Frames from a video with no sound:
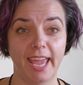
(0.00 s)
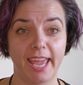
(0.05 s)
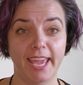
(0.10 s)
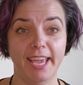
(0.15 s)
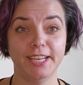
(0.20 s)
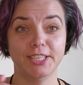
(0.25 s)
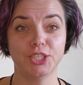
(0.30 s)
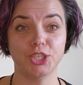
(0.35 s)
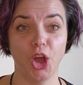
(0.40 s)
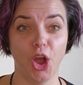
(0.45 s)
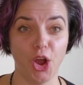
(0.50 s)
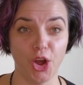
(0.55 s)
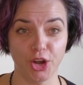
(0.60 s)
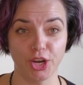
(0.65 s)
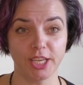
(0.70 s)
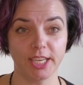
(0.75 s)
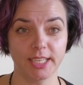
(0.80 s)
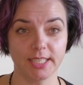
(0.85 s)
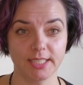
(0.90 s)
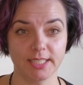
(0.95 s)
a
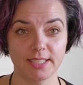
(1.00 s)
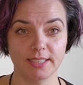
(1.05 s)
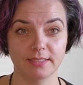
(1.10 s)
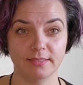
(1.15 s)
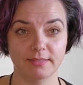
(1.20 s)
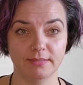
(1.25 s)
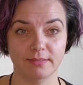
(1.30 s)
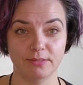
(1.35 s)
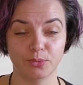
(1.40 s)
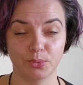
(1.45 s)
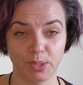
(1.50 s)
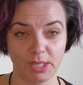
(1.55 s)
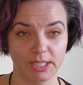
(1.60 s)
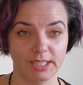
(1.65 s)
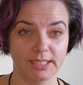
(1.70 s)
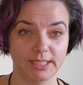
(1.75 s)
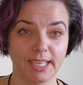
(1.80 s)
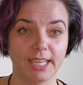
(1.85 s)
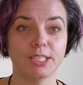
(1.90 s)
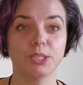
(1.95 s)
target.
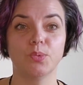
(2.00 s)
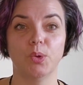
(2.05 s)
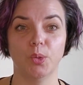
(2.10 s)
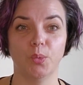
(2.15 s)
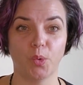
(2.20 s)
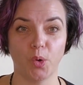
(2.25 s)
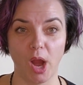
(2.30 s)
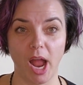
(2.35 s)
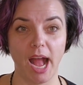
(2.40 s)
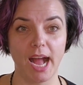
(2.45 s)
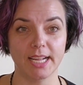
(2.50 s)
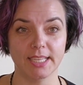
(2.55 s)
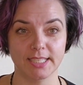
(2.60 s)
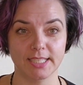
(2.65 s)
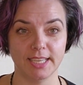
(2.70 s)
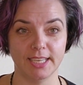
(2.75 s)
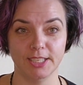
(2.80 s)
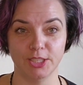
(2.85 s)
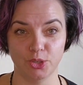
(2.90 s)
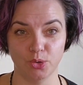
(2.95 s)
Really, that's what we're
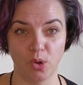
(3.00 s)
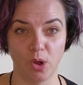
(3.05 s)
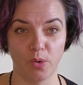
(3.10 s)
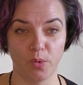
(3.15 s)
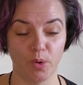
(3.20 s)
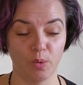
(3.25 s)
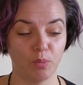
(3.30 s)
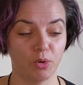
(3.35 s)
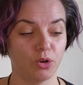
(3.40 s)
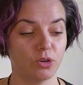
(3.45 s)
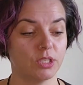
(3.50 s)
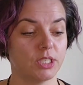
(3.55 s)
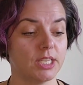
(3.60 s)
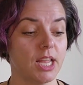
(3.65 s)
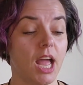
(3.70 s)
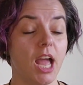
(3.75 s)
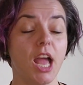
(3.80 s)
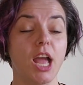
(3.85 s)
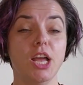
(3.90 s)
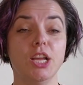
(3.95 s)
asking to our birds.
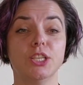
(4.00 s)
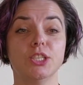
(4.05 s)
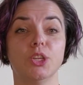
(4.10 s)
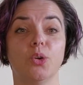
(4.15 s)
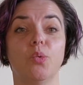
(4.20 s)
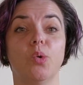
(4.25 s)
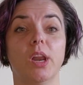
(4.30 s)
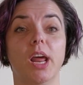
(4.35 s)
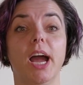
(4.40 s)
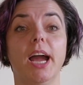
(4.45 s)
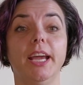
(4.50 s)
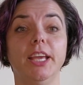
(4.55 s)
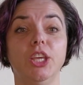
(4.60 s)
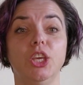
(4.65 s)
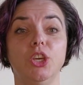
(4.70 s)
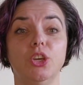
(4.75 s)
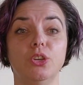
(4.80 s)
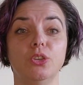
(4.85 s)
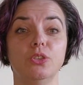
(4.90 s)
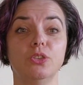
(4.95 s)
So what I
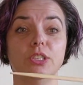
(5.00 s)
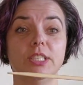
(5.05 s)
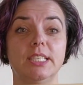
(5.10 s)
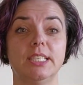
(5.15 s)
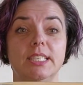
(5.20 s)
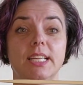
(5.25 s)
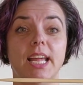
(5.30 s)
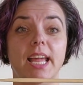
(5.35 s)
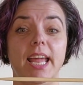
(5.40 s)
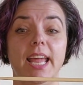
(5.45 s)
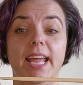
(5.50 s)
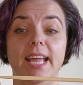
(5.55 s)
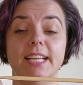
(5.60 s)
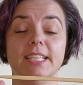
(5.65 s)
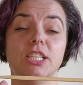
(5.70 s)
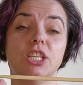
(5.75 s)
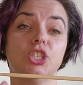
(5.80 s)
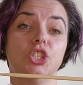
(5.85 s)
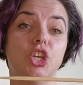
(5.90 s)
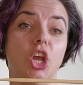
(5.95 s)
use
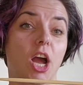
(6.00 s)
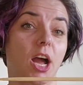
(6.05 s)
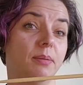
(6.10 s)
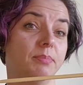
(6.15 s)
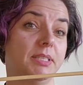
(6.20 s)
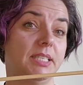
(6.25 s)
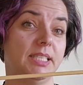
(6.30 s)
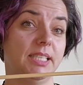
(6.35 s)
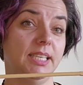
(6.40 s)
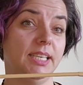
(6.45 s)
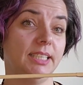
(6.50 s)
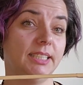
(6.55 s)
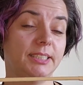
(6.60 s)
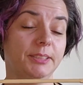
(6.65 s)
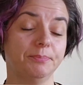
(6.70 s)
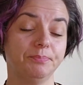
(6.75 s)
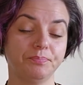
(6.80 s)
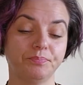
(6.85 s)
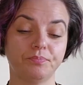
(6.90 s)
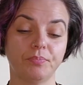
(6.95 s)
is a chopstick.
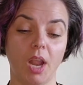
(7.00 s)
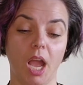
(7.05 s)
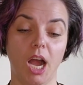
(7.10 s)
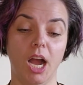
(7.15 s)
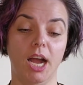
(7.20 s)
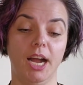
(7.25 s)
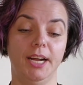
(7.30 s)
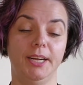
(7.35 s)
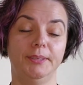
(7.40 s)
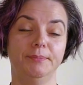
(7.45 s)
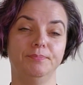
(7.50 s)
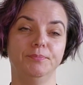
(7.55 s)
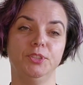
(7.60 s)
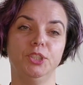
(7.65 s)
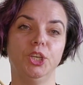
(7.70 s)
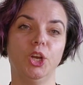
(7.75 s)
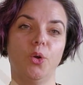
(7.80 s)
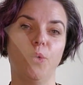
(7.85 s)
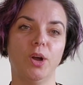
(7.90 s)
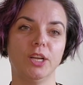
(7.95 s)

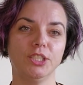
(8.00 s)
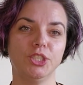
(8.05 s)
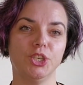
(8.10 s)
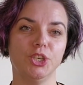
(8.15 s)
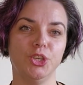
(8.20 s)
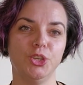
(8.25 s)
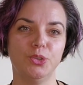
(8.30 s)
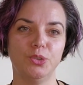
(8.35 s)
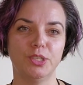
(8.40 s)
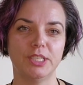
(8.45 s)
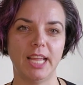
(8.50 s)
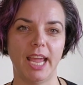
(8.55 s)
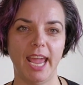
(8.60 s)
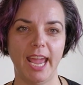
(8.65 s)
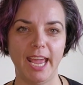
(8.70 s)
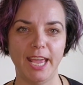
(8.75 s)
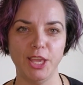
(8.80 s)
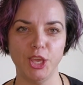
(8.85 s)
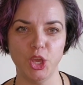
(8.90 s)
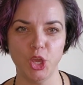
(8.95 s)
You don't want to use
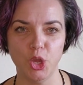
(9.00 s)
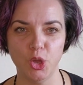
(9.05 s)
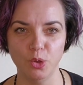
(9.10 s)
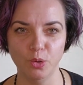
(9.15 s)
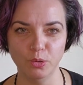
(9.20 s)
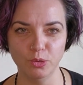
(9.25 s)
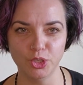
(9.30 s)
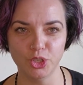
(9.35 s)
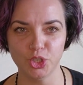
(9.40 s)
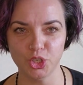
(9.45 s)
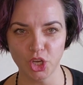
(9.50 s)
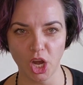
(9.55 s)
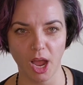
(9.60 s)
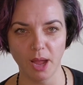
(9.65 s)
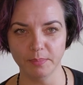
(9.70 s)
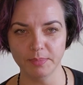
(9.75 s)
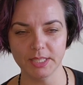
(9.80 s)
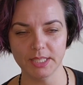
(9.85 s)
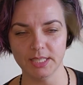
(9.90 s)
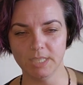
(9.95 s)
a used
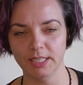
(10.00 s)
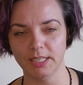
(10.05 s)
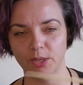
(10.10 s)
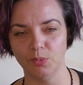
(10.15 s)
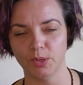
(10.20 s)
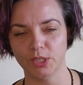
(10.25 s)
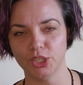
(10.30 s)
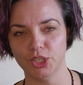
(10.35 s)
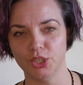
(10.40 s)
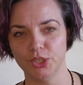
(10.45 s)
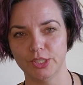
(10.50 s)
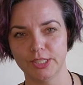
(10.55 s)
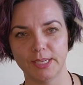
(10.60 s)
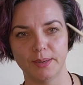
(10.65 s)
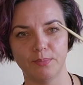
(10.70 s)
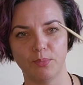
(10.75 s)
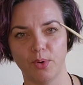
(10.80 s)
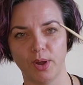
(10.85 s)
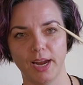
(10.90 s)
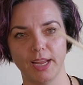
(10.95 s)
chopstick. You want to use a
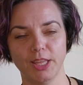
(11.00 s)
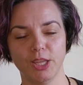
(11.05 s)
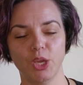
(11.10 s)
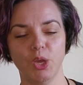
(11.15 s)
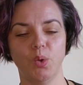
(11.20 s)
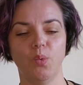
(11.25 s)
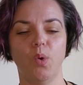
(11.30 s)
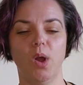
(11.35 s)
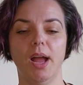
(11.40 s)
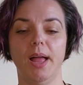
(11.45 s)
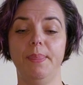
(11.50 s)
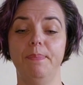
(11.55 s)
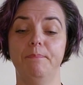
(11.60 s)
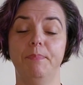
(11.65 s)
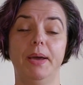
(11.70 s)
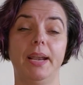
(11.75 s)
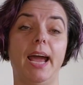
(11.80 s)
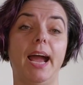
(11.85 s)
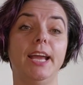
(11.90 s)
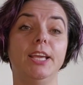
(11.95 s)
brand new one.
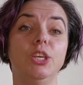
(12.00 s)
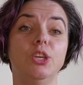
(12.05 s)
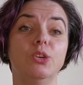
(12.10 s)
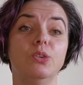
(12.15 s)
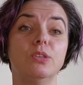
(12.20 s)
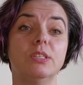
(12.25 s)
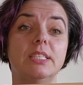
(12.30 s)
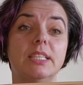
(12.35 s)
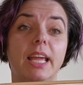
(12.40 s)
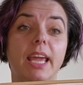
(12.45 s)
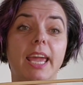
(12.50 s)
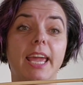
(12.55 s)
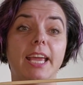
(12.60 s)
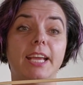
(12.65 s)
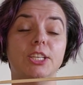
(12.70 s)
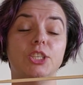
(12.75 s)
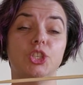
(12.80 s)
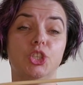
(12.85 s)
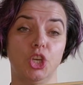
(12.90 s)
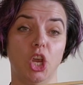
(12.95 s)
But I use
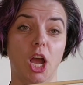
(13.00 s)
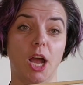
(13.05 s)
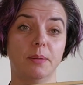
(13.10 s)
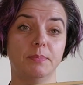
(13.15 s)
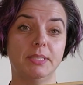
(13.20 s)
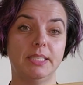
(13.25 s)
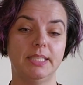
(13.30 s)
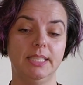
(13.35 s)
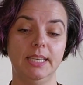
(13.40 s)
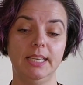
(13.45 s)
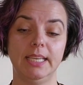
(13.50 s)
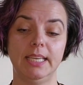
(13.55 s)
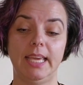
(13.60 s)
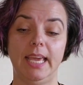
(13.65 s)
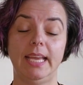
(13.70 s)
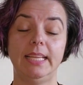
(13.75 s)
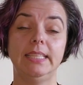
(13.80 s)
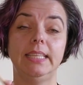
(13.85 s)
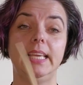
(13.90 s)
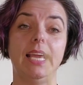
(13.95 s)
a chopstick.
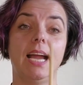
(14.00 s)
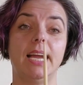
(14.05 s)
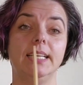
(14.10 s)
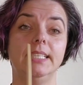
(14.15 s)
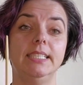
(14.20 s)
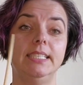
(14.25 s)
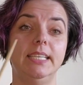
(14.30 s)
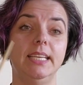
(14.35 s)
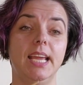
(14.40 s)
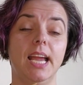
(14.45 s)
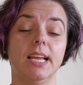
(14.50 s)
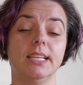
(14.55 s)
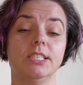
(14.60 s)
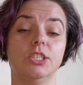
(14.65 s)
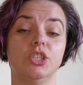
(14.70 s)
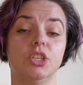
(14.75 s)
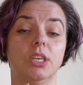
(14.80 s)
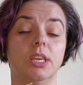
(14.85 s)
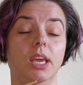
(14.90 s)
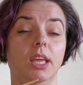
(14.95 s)
And the idea is
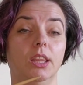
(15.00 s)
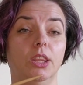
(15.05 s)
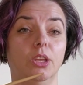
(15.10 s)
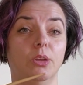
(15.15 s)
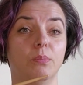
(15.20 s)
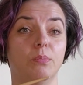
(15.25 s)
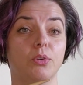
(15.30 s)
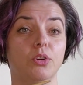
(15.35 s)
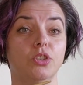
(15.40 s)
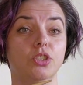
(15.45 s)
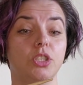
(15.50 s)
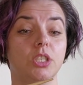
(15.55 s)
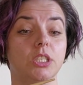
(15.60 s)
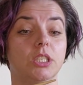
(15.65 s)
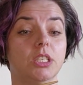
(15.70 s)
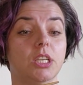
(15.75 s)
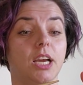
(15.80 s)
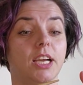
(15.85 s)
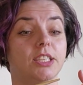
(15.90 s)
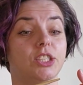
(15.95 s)
to get the bird to
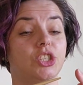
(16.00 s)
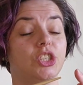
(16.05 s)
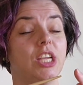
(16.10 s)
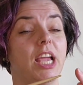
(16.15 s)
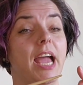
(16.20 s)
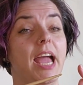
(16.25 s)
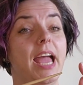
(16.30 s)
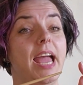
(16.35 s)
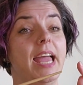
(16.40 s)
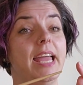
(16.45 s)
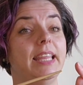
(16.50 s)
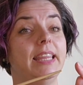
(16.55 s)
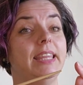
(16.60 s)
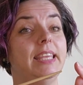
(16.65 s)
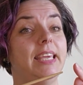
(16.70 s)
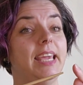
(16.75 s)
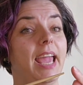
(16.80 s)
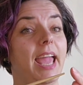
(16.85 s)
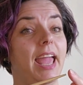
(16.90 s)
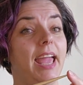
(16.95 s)
touch
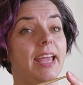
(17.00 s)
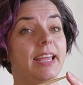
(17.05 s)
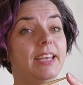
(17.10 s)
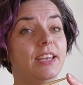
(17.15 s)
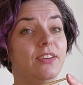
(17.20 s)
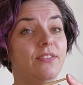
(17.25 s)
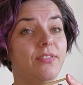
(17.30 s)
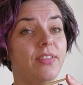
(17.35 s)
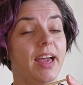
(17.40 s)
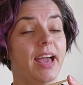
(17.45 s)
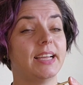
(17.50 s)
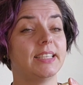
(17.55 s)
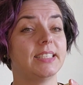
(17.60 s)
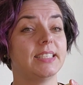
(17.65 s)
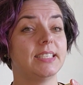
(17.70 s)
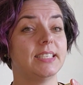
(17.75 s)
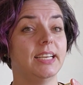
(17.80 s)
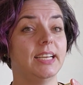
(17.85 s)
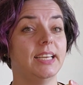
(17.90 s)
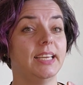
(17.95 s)
the end of that
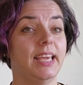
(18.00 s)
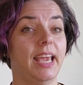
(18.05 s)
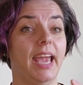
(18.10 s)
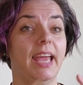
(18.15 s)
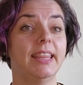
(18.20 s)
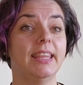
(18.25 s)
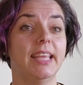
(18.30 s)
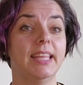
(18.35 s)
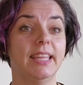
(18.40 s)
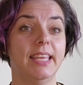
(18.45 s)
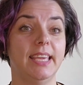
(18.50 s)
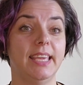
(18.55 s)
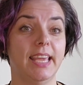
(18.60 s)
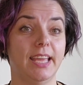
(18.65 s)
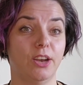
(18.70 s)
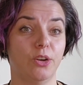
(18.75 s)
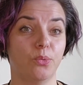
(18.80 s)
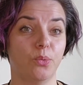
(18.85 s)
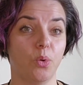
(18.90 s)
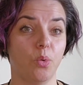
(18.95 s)
stick, and then they
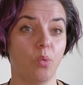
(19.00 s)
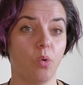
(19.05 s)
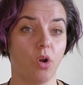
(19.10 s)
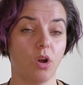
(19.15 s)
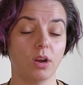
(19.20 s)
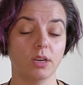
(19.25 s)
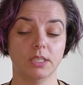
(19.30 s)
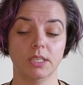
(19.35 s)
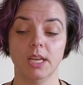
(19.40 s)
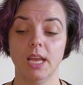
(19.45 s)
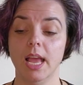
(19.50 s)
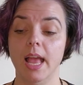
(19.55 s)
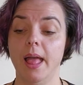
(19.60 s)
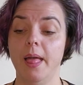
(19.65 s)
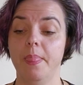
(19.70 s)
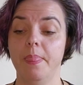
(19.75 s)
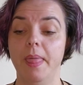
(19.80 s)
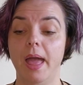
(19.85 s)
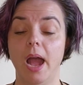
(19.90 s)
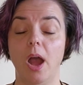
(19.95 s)
get a reward.
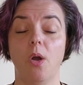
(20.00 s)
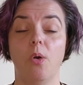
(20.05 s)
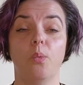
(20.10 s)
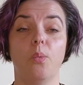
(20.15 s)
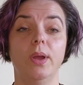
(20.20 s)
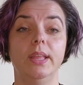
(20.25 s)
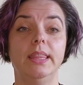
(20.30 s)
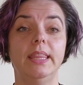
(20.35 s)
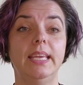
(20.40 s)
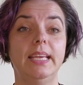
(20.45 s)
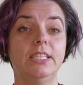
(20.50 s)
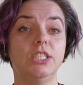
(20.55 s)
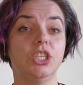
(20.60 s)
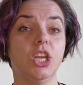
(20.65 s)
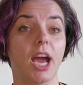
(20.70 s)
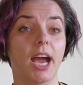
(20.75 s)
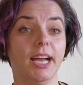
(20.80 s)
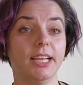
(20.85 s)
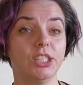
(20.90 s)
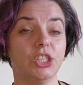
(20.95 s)
Now, when they
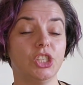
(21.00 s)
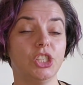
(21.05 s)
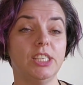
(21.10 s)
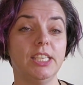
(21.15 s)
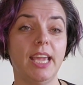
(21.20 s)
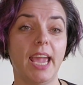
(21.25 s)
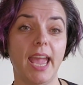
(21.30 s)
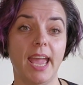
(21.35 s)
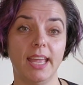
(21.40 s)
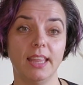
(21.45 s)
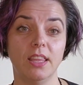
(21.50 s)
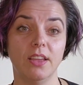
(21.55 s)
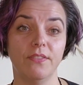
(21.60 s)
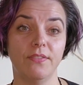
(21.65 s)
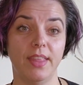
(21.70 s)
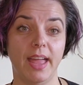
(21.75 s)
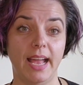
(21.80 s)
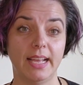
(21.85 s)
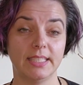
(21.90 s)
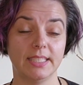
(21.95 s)
touch the end of
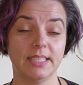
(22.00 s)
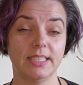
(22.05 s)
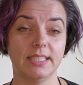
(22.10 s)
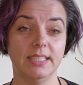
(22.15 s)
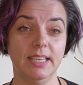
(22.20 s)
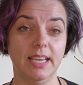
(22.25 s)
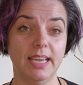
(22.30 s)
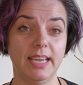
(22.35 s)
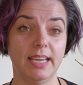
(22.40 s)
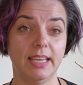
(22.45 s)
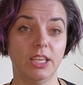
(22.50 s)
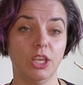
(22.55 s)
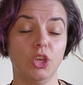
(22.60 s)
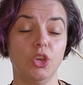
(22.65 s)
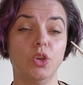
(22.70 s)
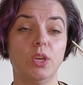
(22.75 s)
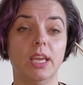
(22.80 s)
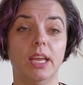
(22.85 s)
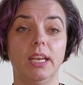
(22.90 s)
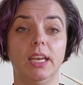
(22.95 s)
that stick,
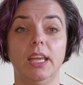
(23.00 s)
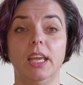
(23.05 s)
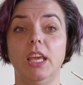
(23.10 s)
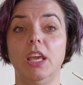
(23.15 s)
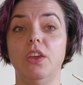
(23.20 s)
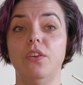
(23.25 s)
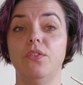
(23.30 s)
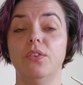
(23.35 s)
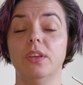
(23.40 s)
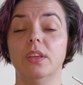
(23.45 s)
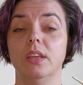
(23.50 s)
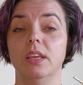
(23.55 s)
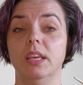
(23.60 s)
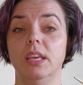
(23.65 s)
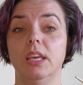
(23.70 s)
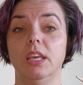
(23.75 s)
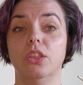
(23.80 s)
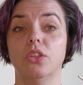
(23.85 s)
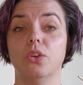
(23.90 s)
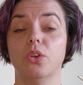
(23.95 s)
you can either
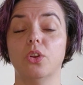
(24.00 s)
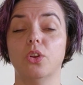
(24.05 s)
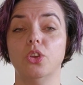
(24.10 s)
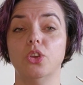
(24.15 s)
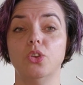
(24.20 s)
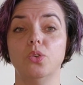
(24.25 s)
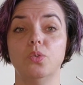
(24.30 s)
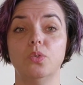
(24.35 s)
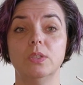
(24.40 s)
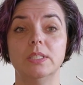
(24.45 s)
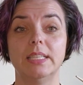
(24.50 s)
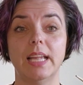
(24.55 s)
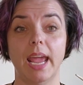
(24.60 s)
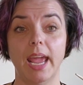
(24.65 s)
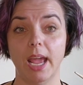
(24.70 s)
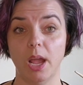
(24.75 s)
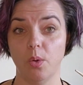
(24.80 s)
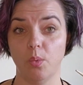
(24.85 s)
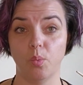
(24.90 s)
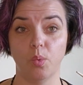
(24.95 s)
use
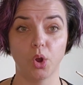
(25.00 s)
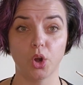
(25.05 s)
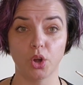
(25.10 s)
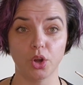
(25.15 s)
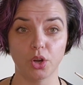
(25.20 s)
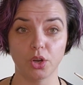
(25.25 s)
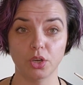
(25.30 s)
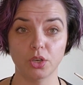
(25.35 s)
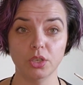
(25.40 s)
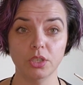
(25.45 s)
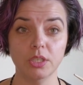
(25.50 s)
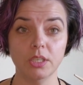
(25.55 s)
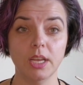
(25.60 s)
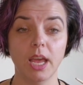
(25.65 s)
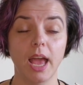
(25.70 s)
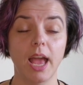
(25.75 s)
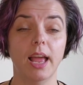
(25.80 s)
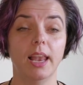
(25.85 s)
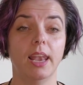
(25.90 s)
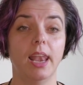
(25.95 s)
a word
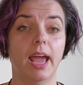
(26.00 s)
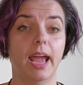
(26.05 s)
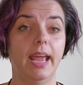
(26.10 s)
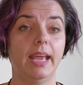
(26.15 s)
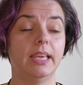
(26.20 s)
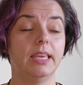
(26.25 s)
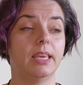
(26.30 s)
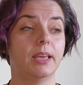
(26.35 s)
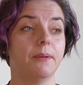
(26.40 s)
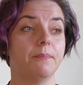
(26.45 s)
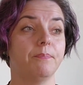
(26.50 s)
like